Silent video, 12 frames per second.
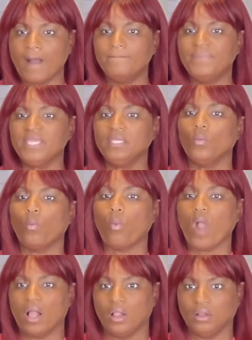be
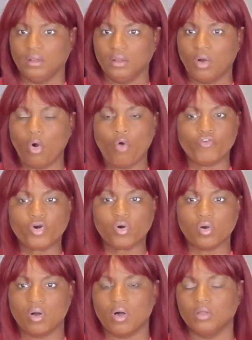well
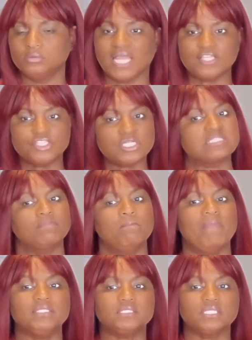overall, not just
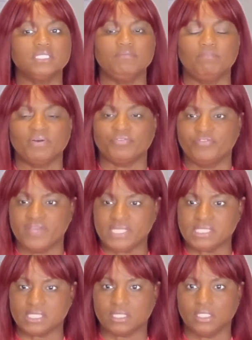mentally, but
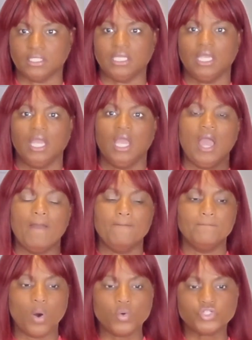physically,
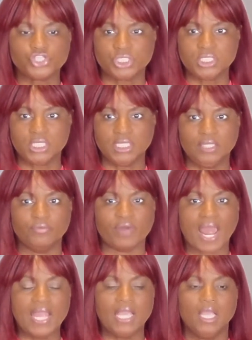emotionally,
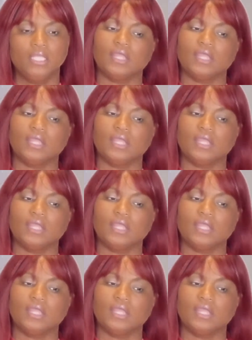right?